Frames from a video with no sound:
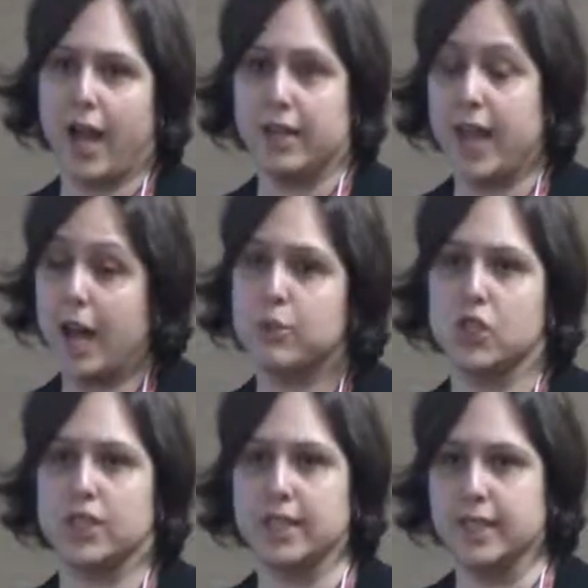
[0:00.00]

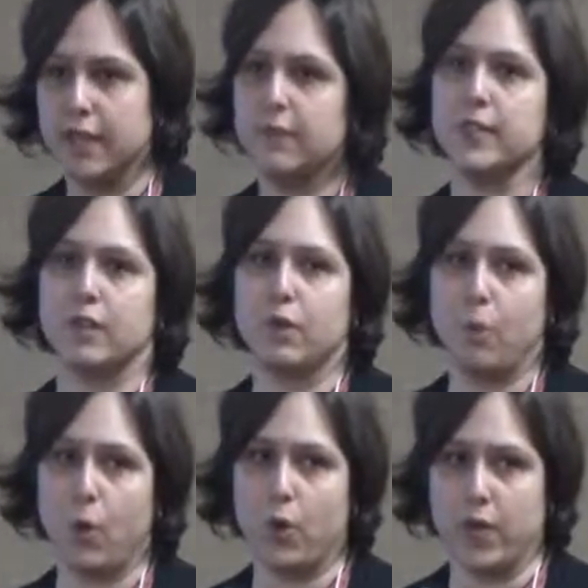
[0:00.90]
captures the surface of the
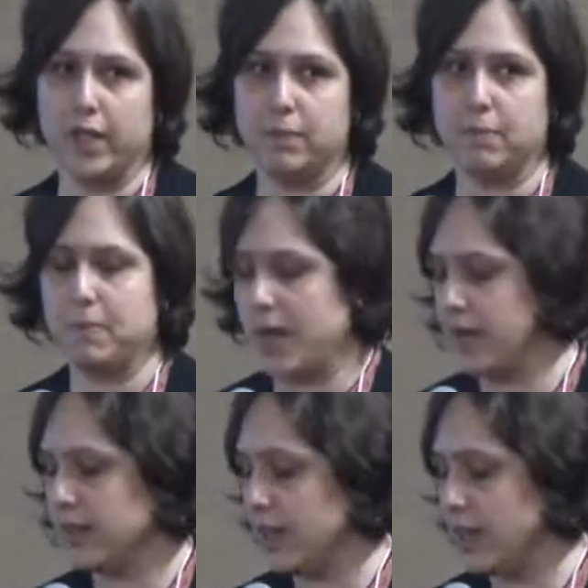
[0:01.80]
pore right.
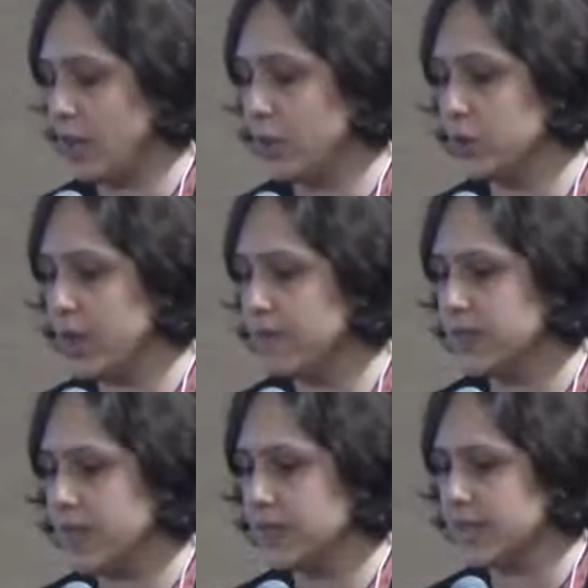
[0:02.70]
And again, I want to
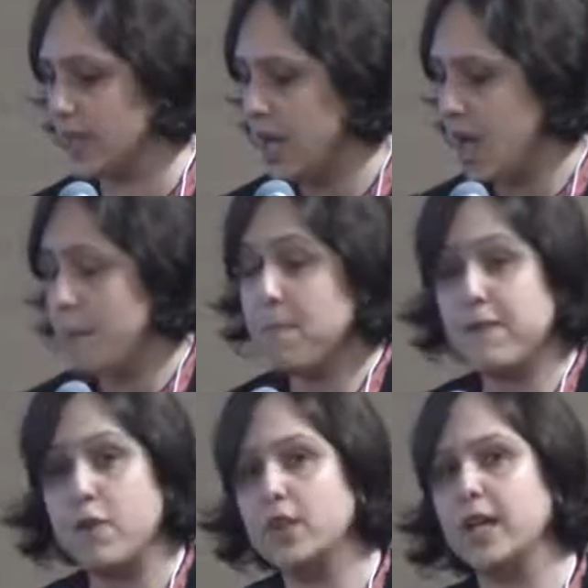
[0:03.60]
emphasize that
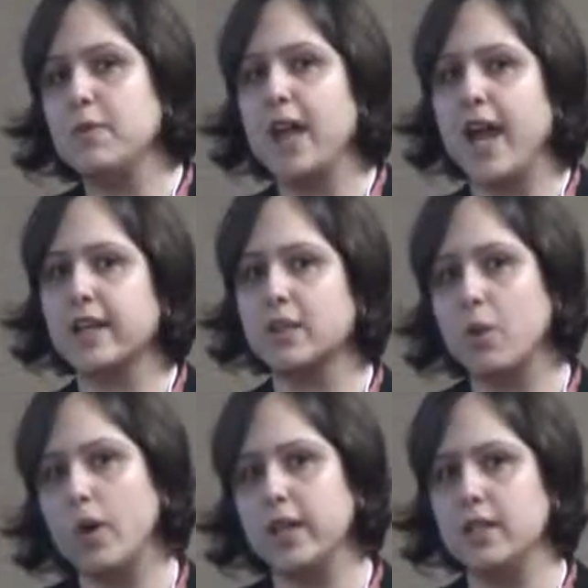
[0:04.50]
before that, we had
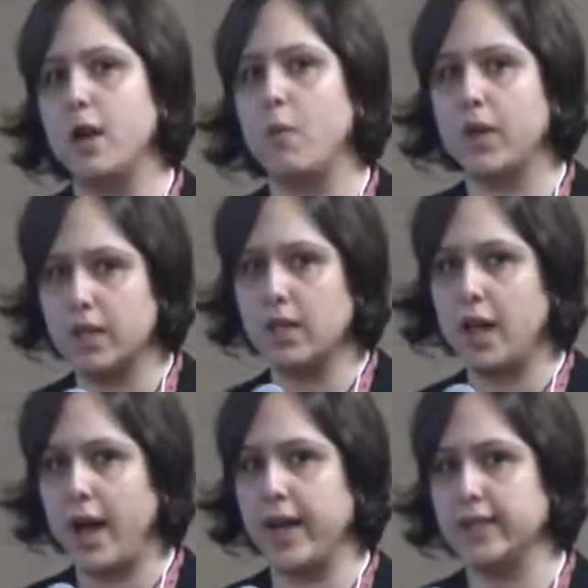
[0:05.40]
no idea what
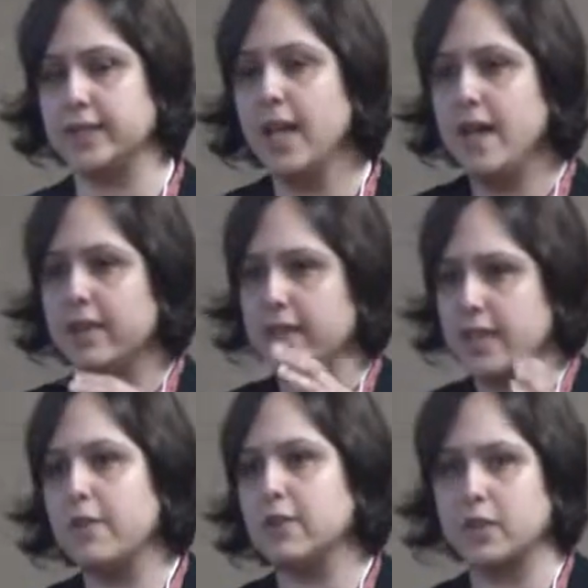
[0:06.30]
lines the
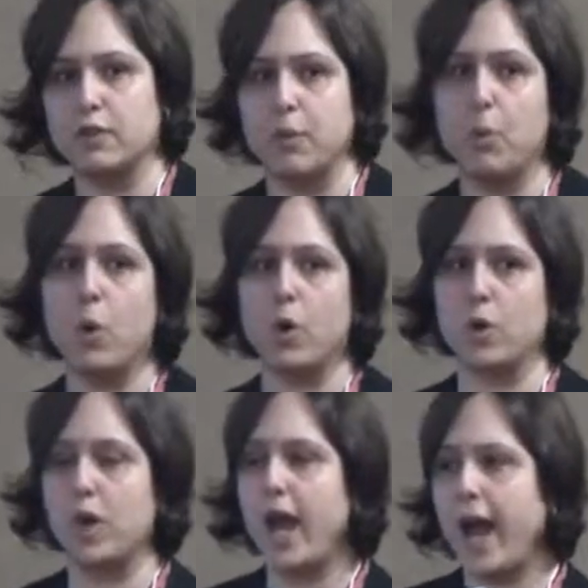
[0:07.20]
surface of the pore
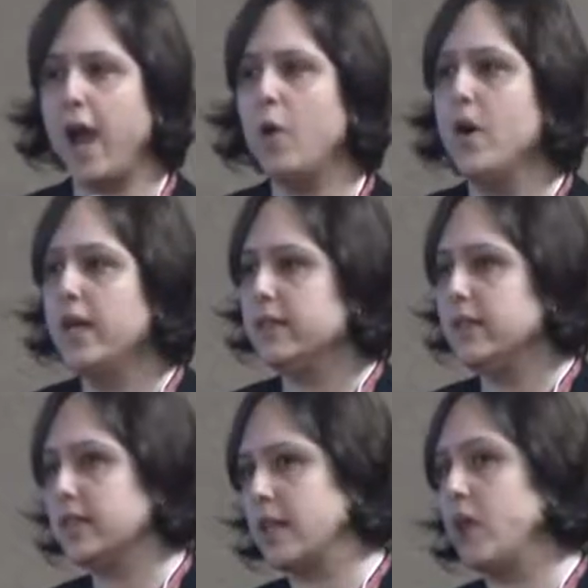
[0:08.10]
or how
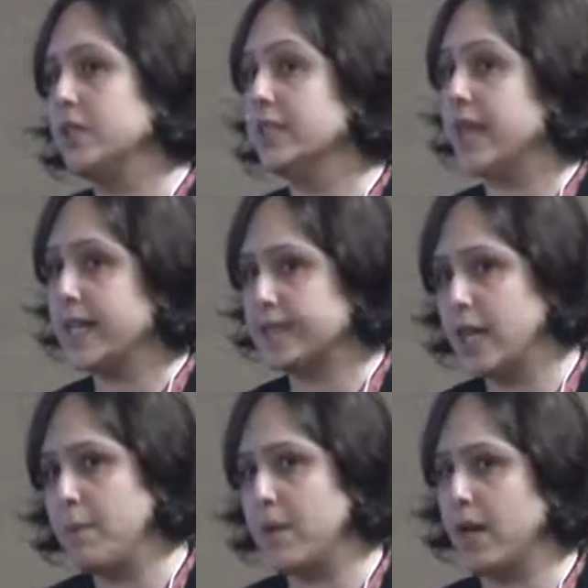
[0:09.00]
these cloudings
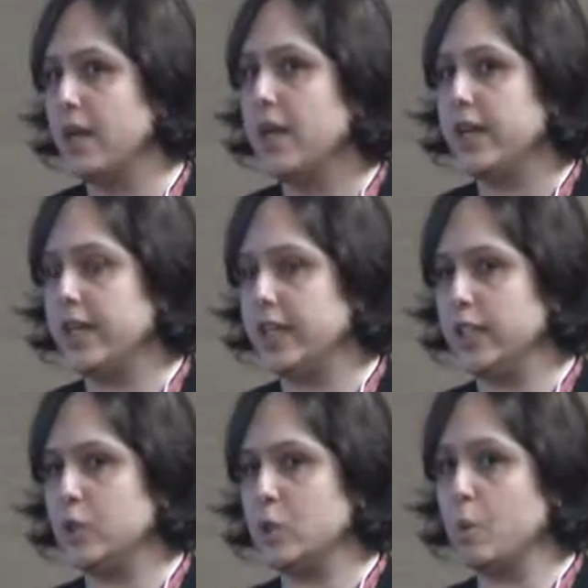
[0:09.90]
assemble
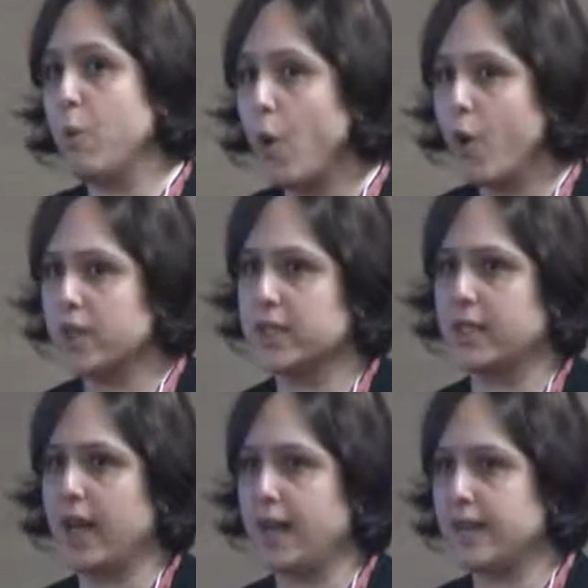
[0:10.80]
into pores
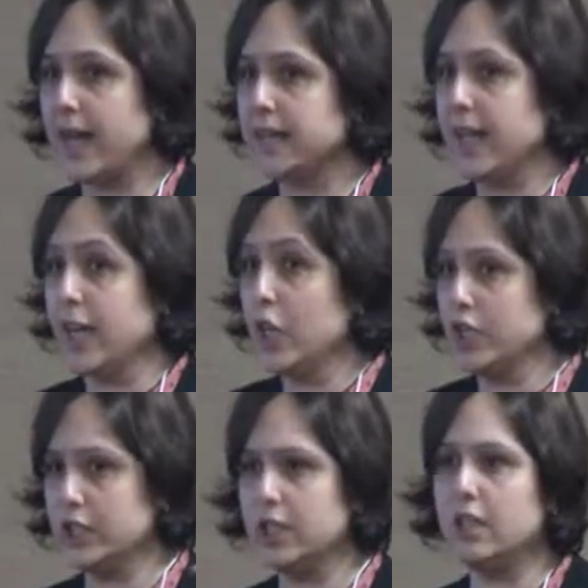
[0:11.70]
that can
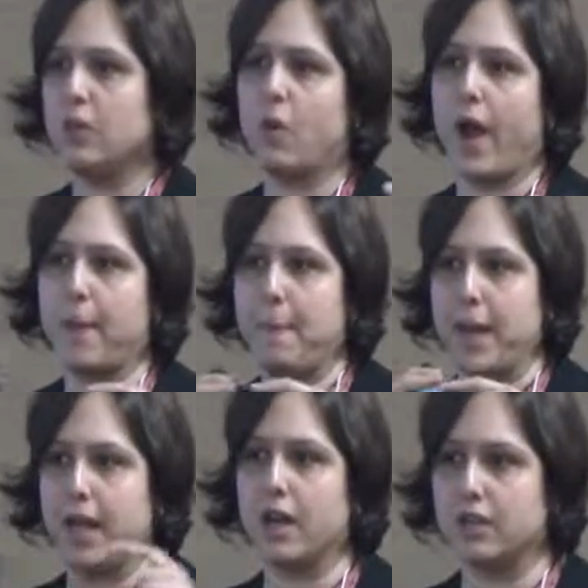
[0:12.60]
continue and
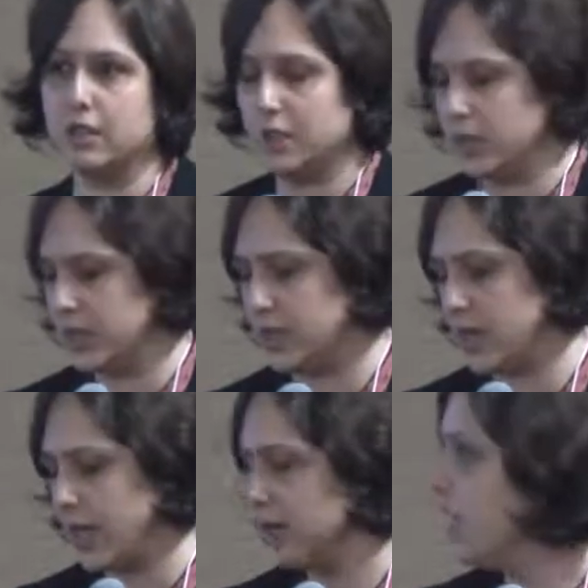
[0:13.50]
make a continuous strand.